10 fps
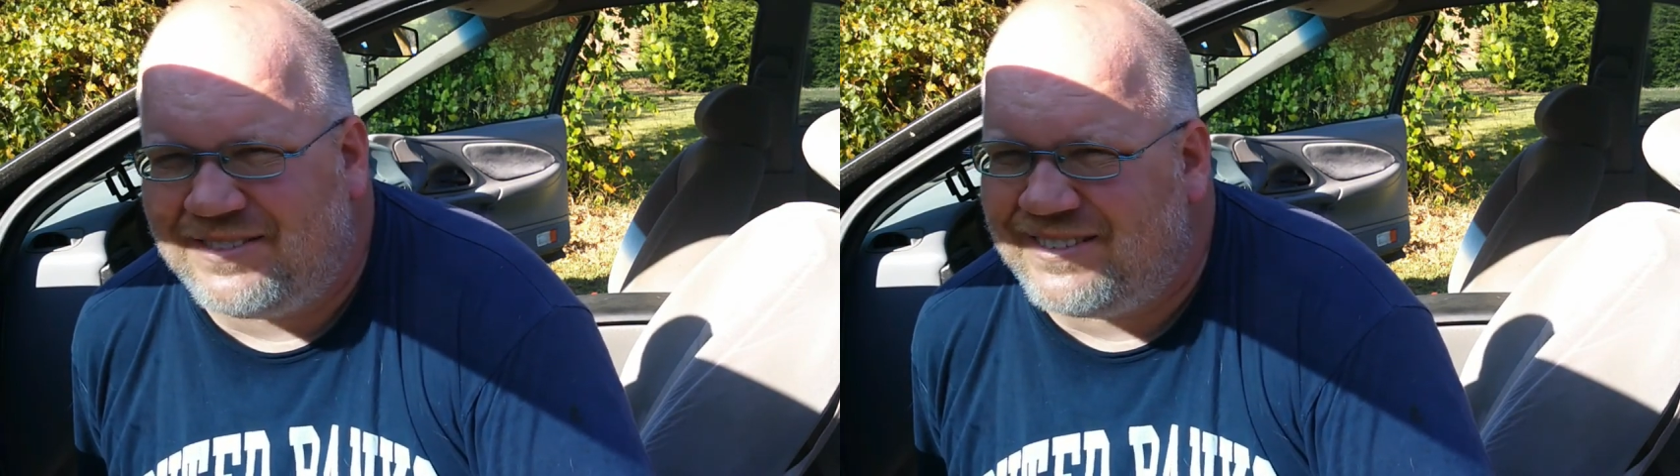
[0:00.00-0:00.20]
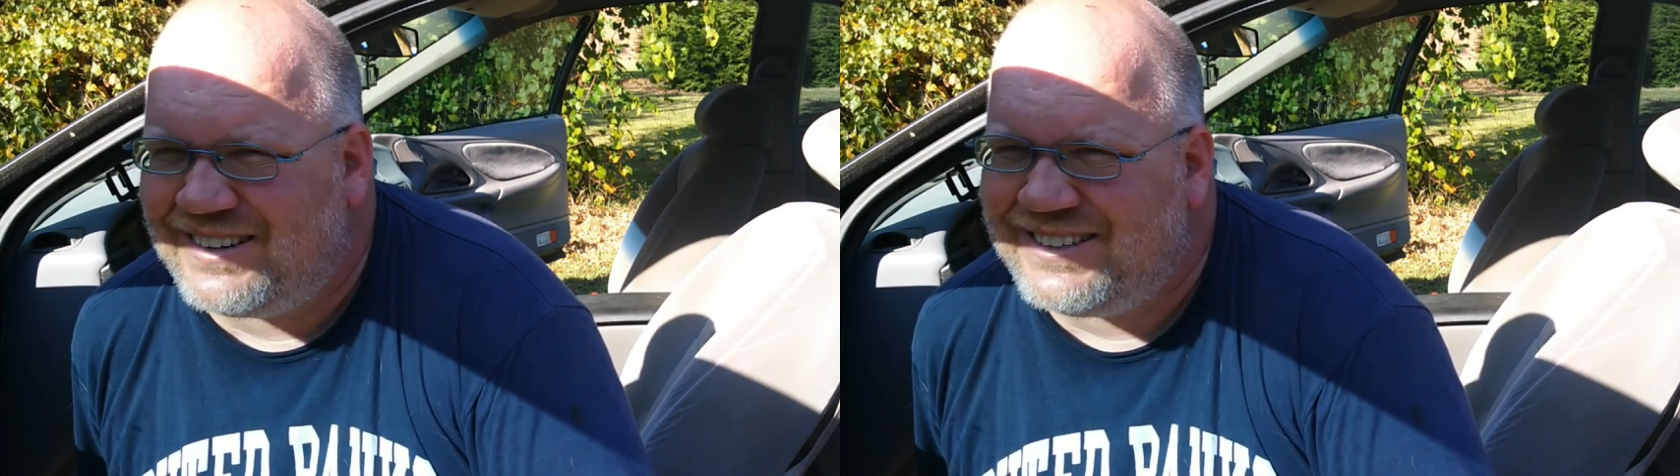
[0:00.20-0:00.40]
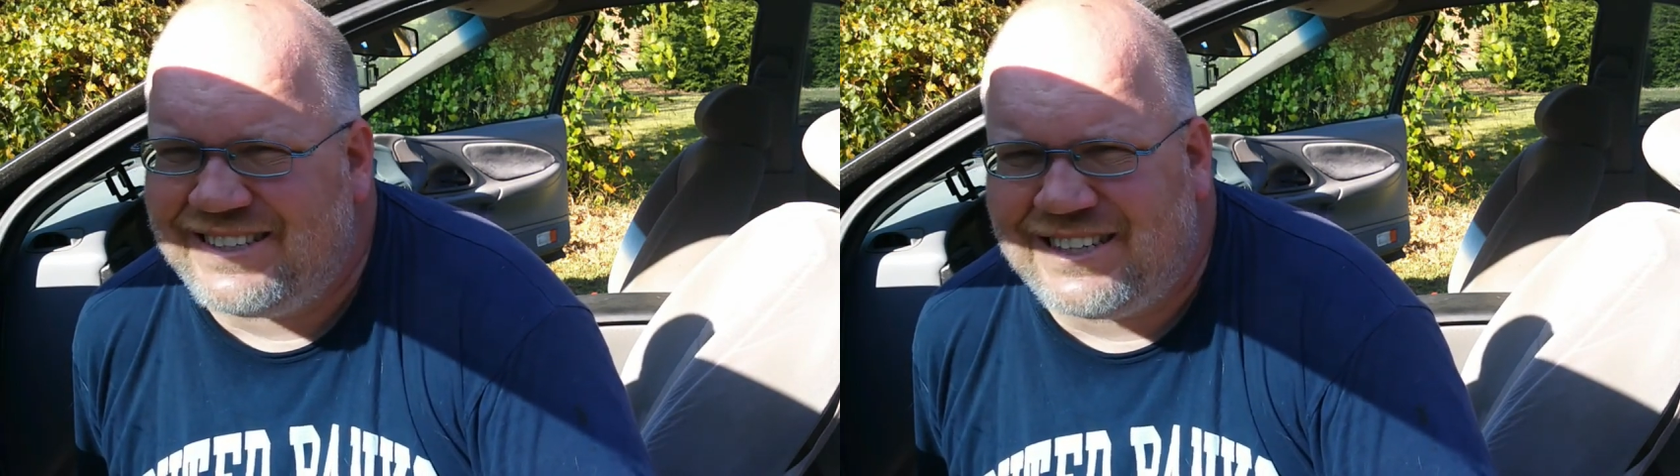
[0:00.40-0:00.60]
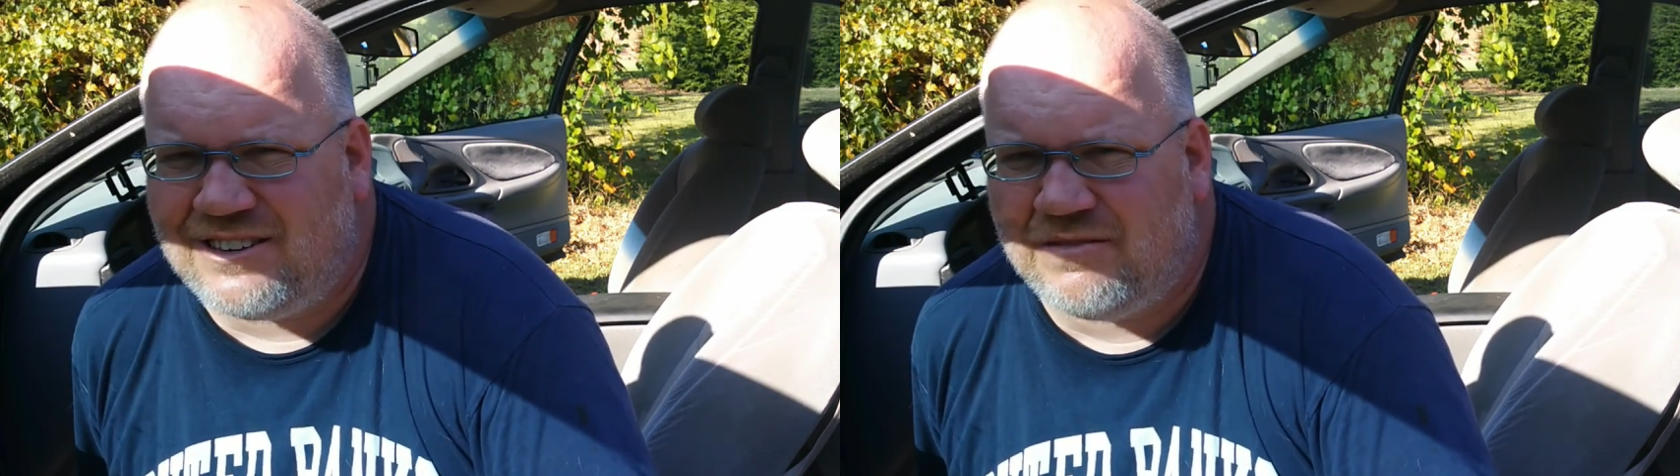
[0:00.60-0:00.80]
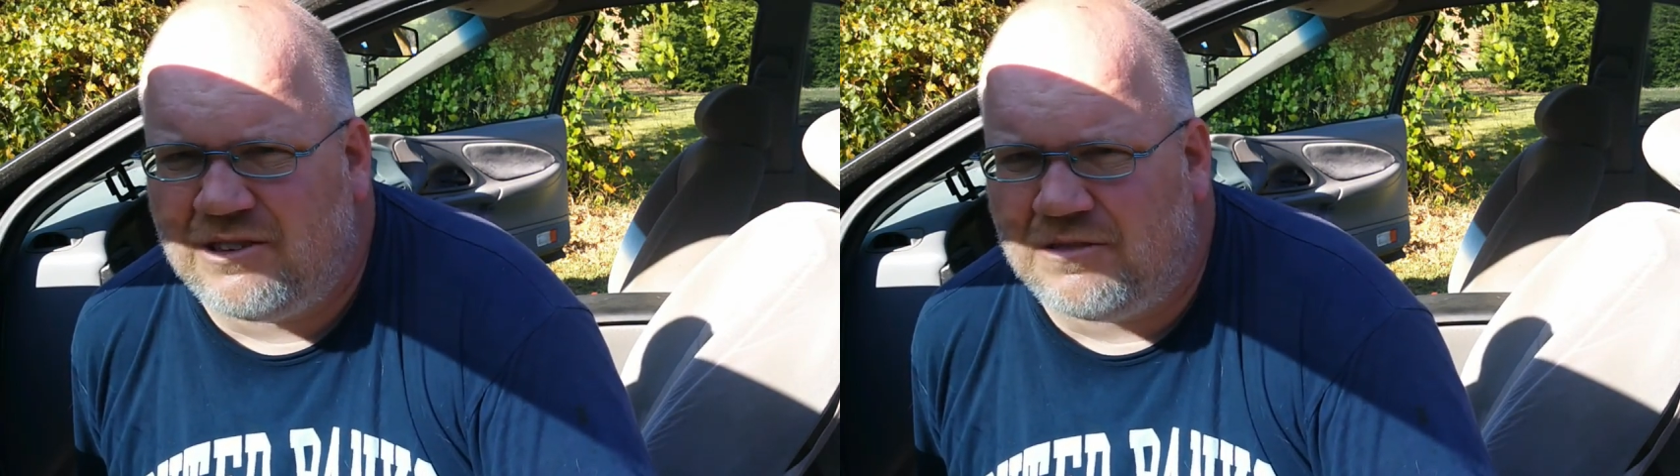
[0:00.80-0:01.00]
I'm like, yeah, I
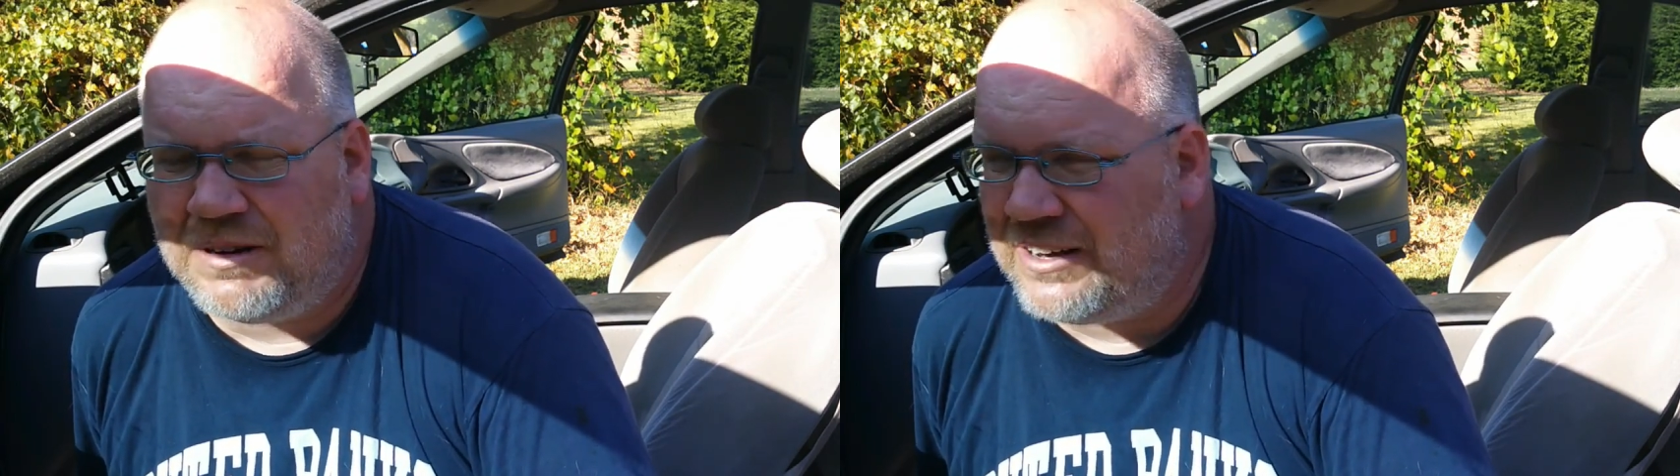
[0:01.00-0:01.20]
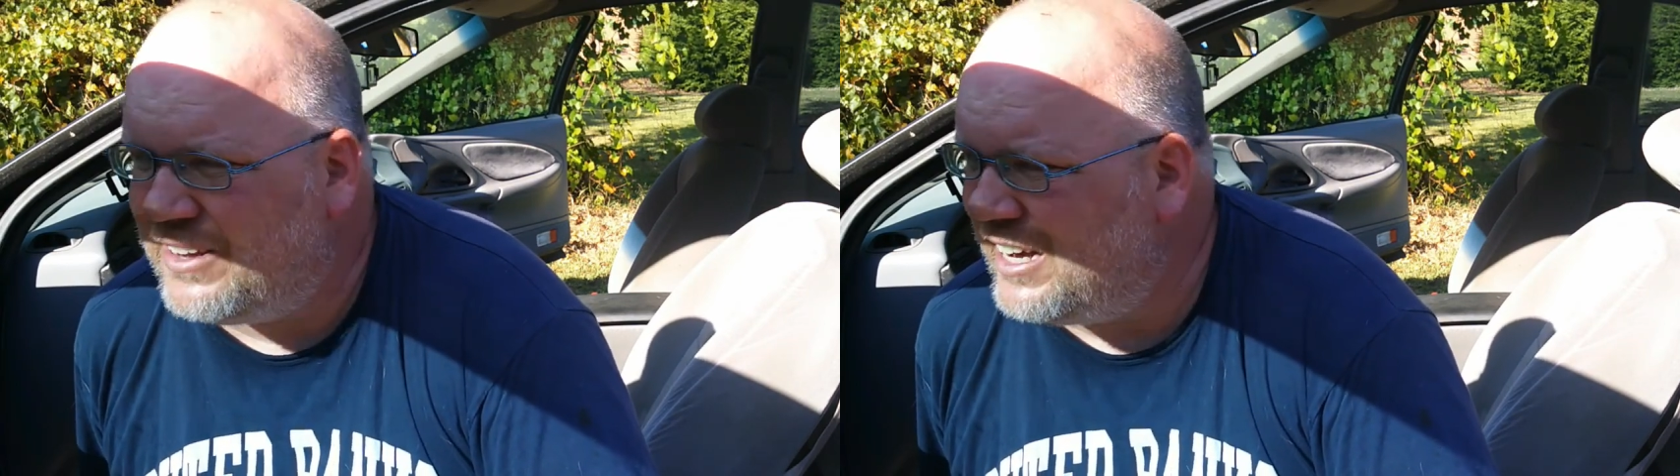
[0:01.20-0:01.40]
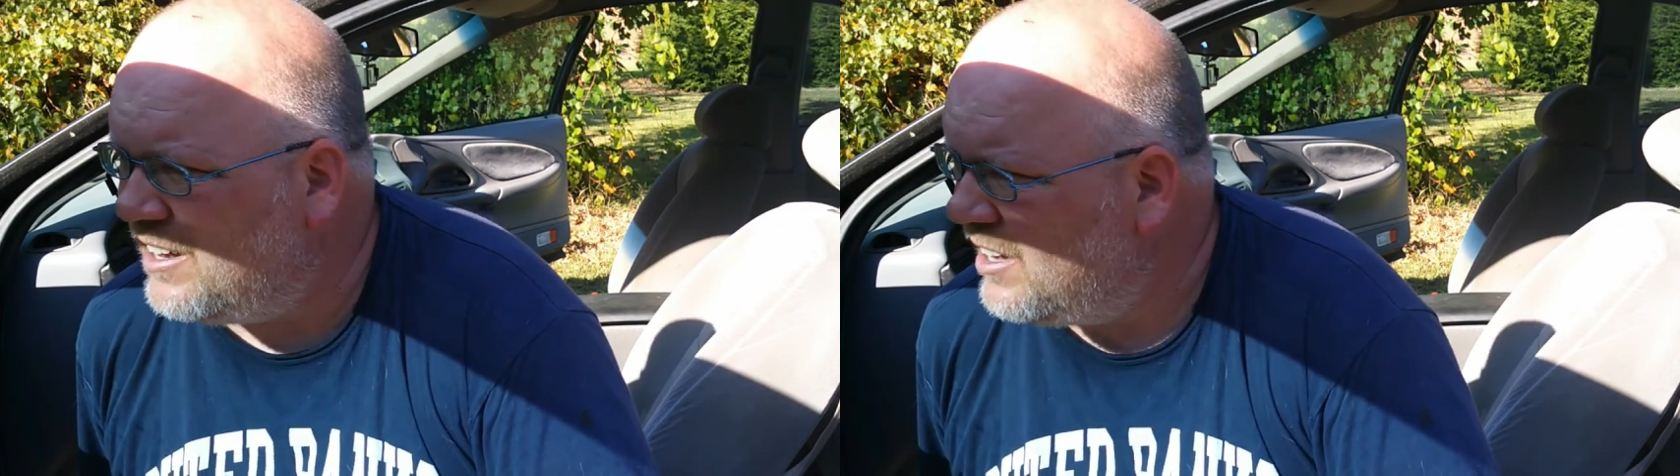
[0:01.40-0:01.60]
don't know about that.